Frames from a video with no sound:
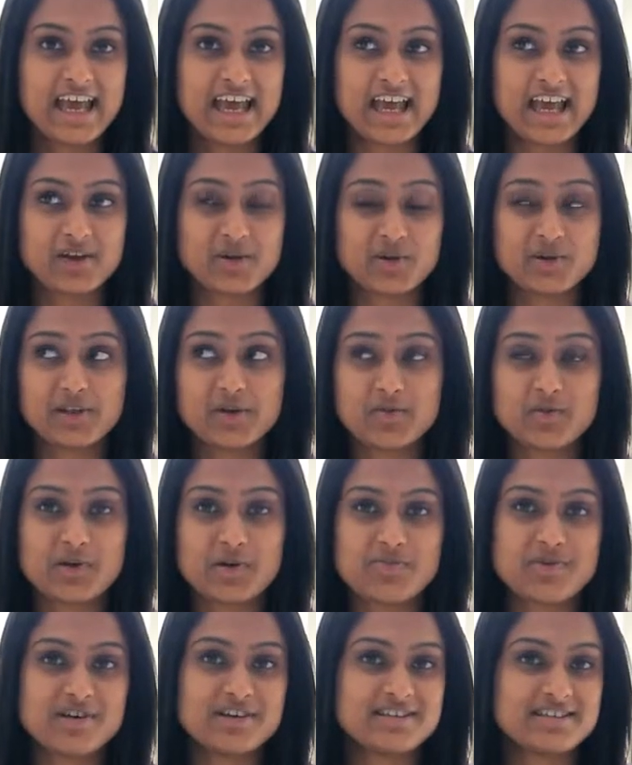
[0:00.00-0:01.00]
and only
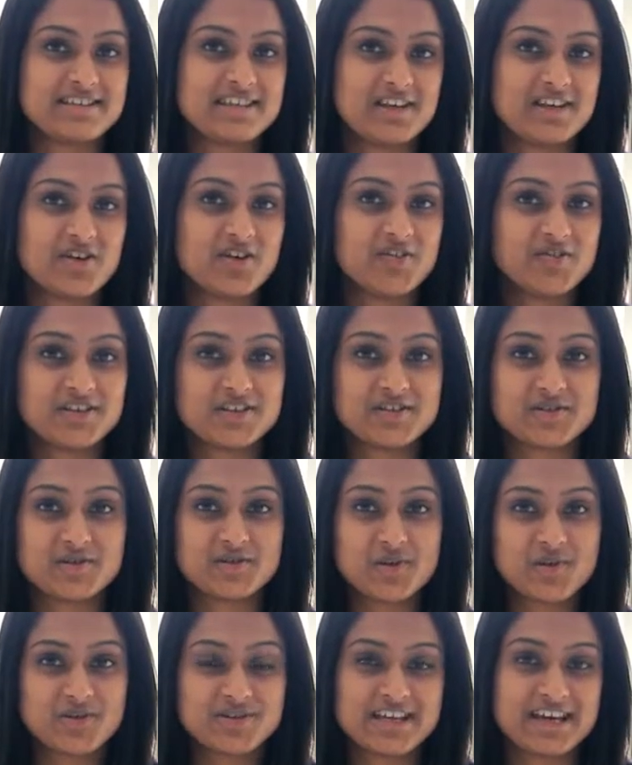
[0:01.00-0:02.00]
one person in the office
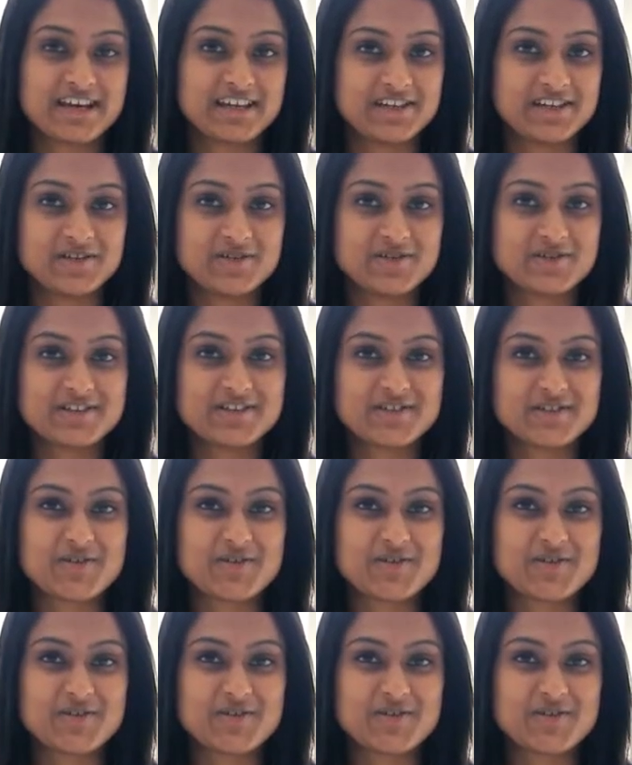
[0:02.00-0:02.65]
knows how to use it.